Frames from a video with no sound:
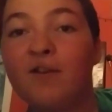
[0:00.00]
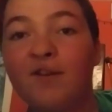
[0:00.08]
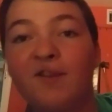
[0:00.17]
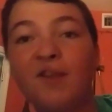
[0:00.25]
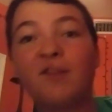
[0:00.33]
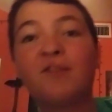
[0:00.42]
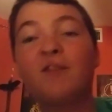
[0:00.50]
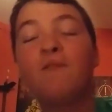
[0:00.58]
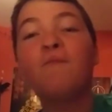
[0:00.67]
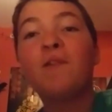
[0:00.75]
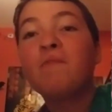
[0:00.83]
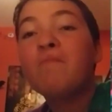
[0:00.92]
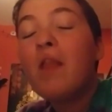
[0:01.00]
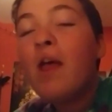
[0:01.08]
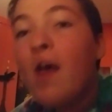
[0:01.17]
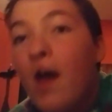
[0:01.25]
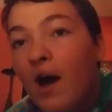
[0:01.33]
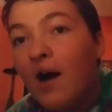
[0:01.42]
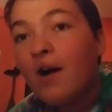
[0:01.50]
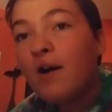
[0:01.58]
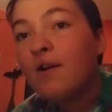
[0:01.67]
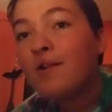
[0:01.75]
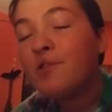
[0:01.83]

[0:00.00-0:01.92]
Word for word: this is Leafy. Uh,